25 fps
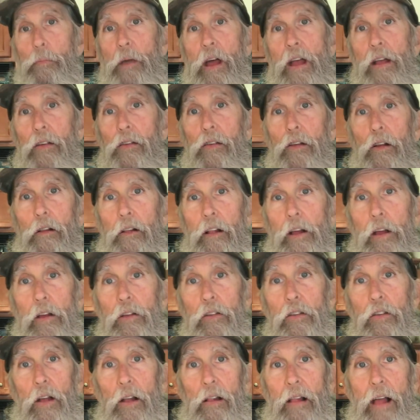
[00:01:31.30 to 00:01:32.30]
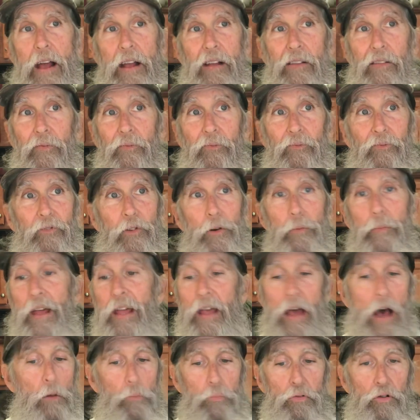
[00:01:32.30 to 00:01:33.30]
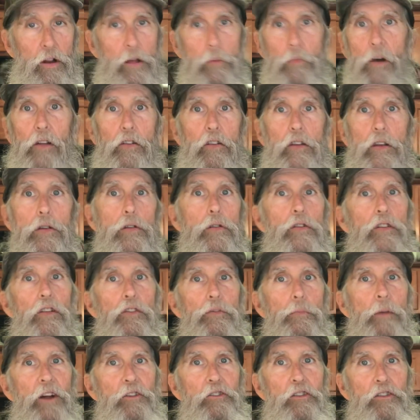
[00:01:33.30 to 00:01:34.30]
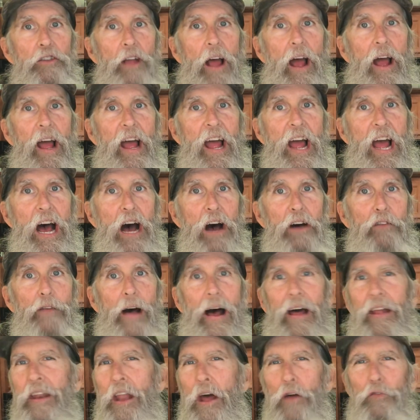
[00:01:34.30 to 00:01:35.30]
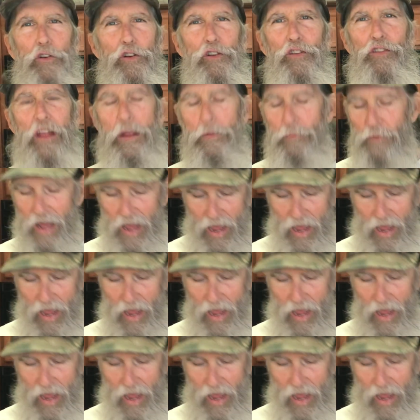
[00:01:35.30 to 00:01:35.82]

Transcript: basil as like for me, I'll pretty much use as much as I have. I never seem to